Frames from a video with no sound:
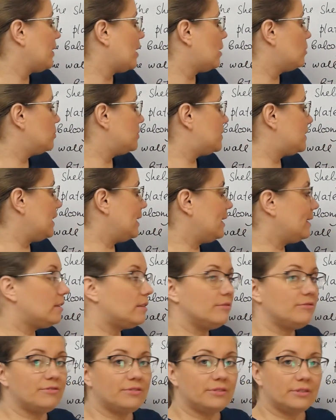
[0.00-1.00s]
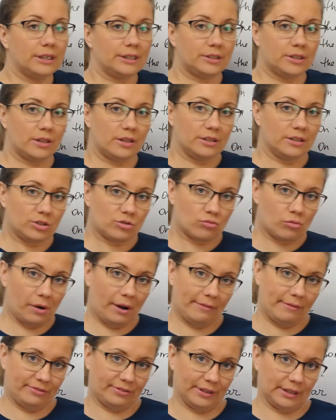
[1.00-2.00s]
We say at the
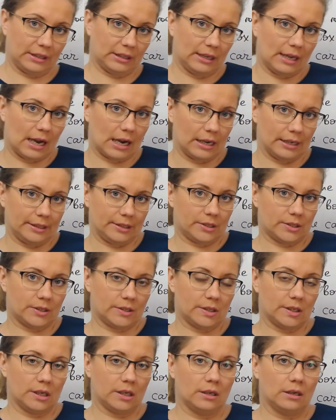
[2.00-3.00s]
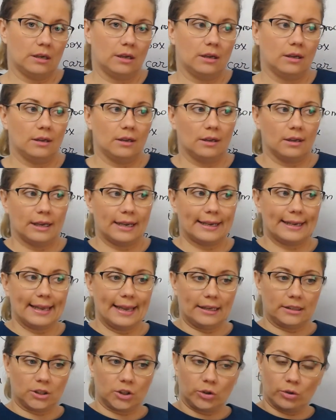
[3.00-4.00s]
traffic lights.
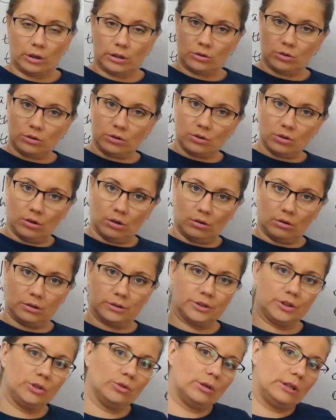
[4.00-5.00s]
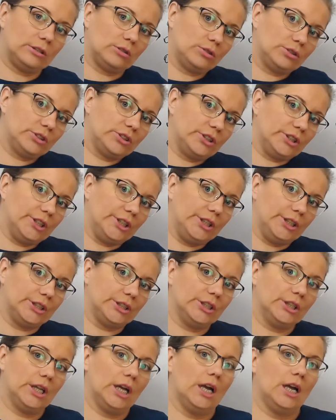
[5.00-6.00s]
Again, you are not on, you are not
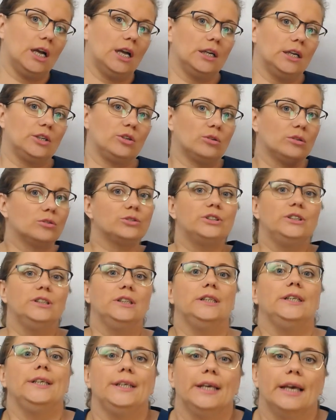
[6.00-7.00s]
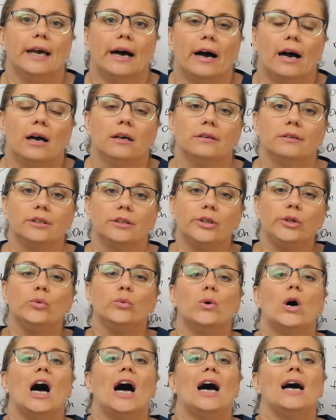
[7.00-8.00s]
in, you're not near,
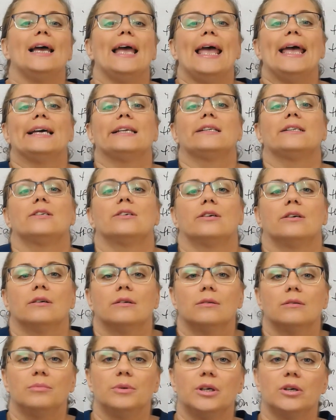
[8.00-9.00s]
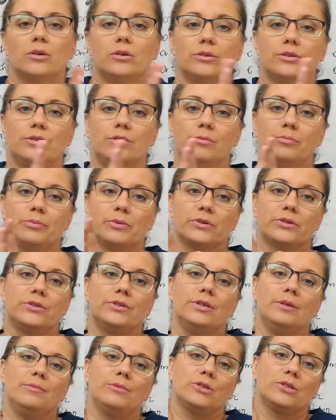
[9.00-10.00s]
you are at, because the
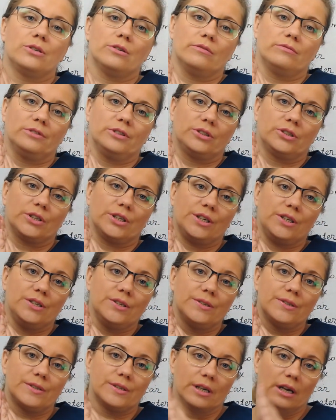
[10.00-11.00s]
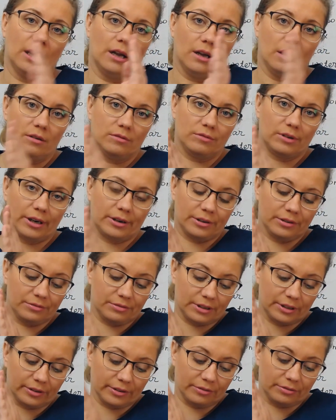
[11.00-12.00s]
proximity of it is very,
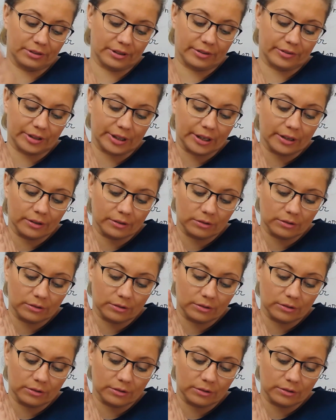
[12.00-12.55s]
very, very